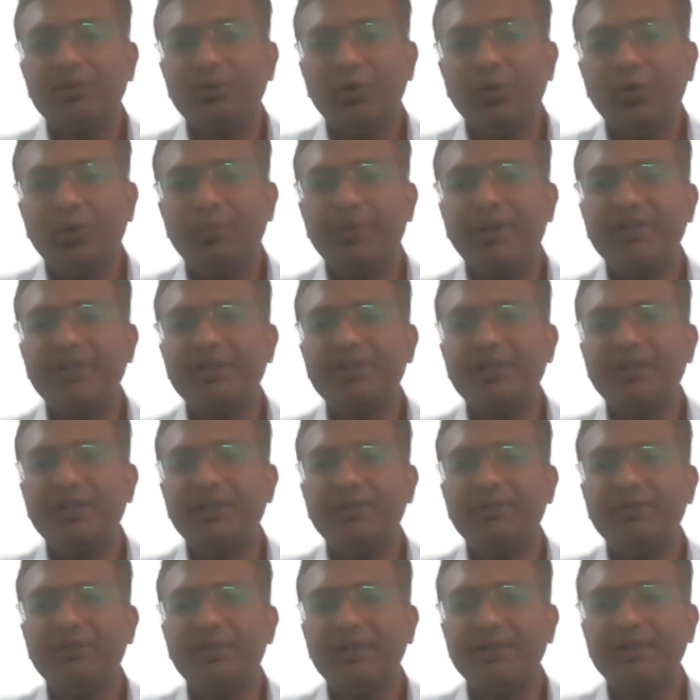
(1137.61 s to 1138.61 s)
no pressure
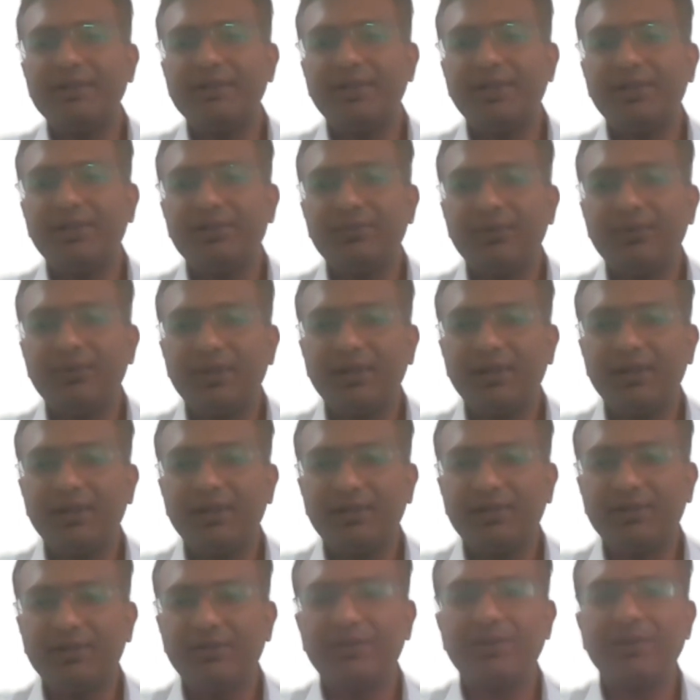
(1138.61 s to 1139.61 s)
differences within
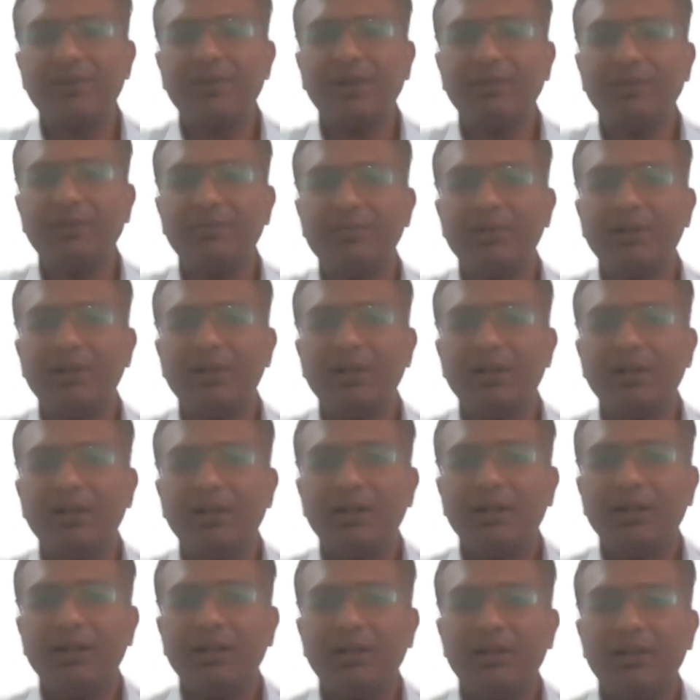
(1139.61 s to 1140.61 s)
the system.
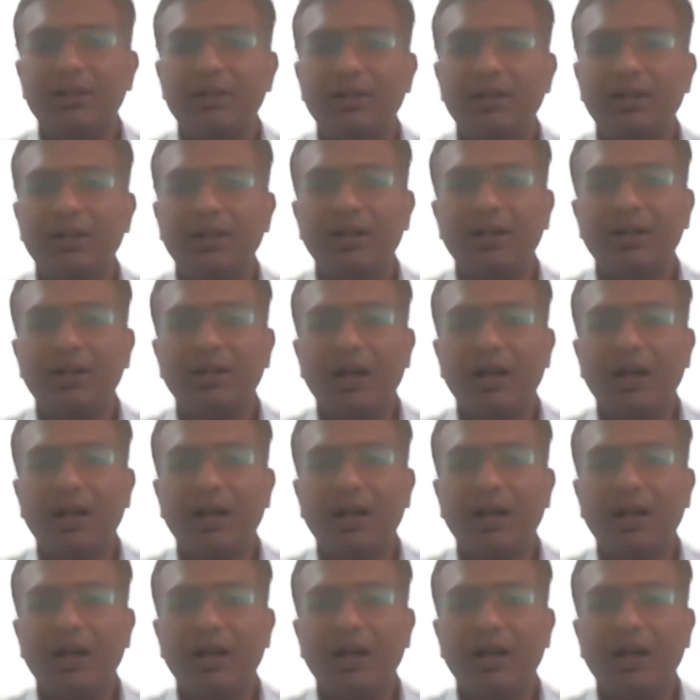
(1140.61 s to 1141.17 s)
There